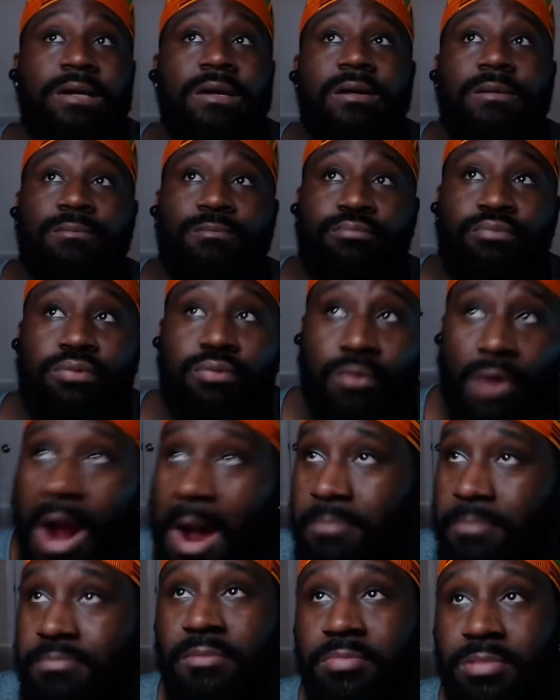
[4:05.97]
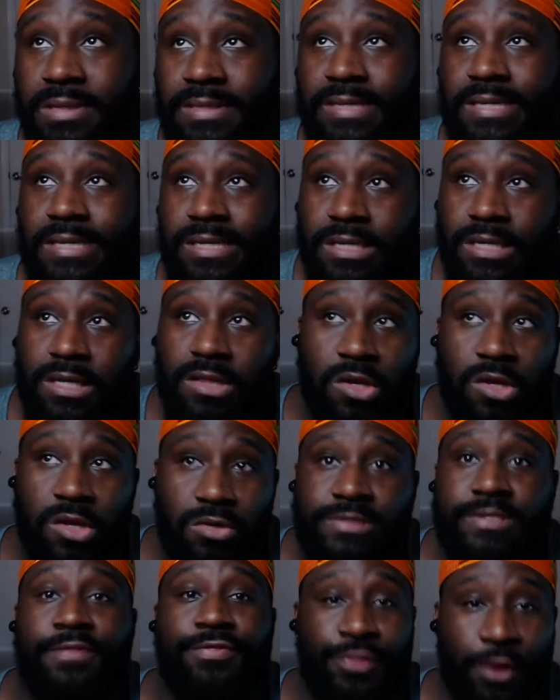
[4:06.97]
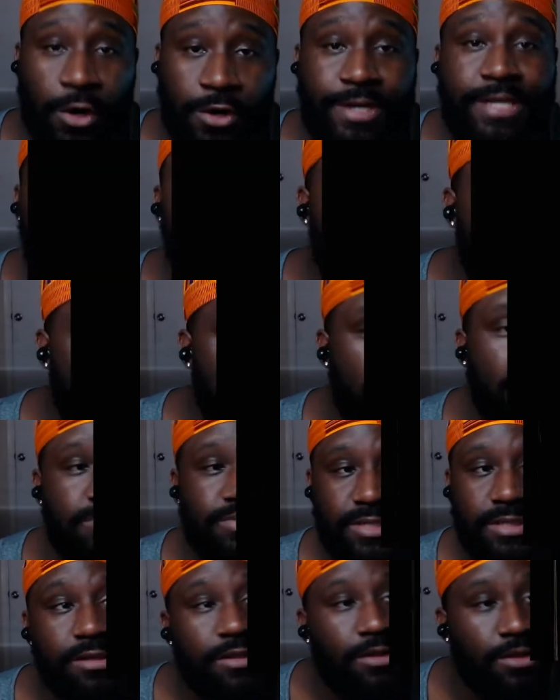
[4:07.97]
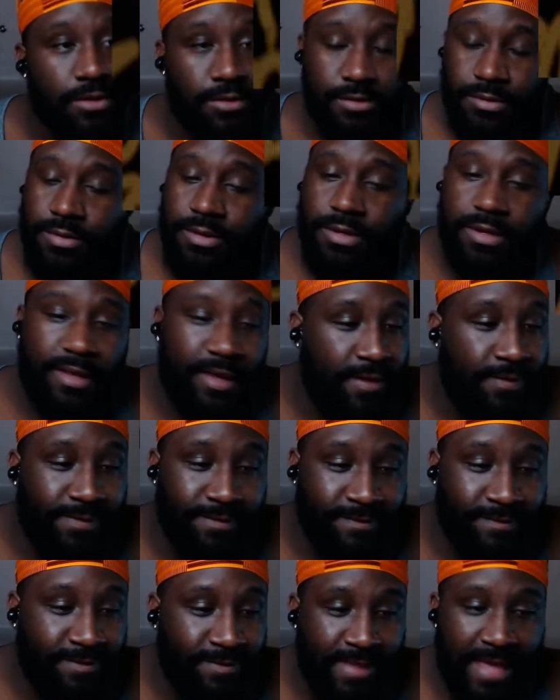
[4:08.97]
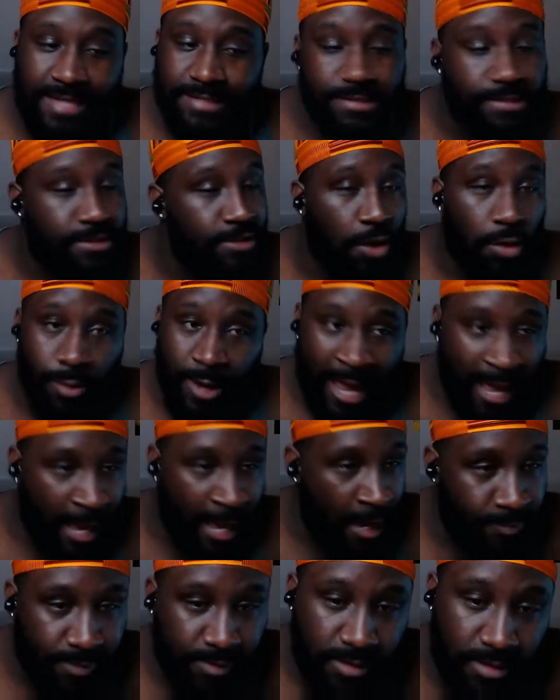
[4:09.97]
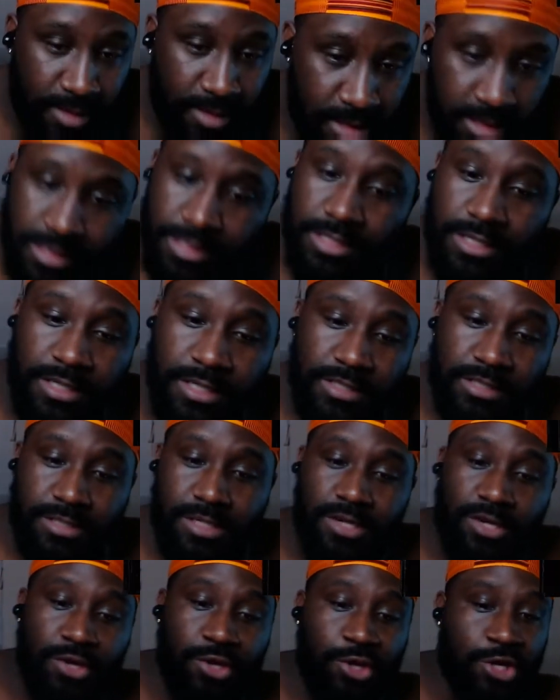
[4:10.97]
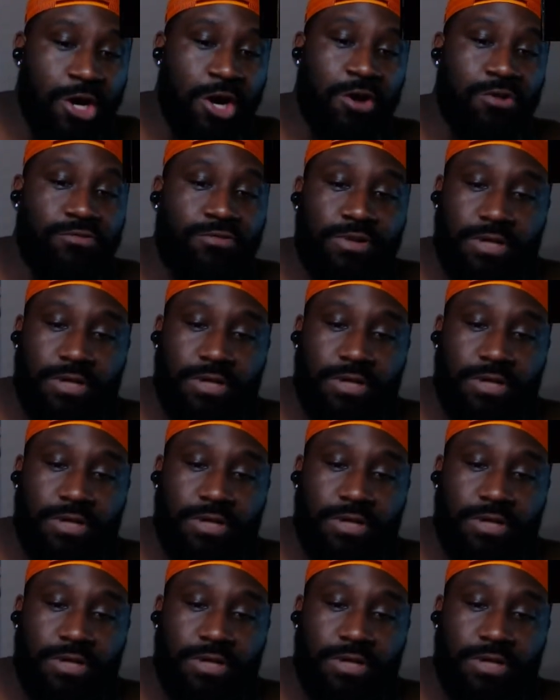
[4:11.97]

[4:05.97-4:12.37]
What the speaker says: probably close to 30 times, and that's no cap. You know,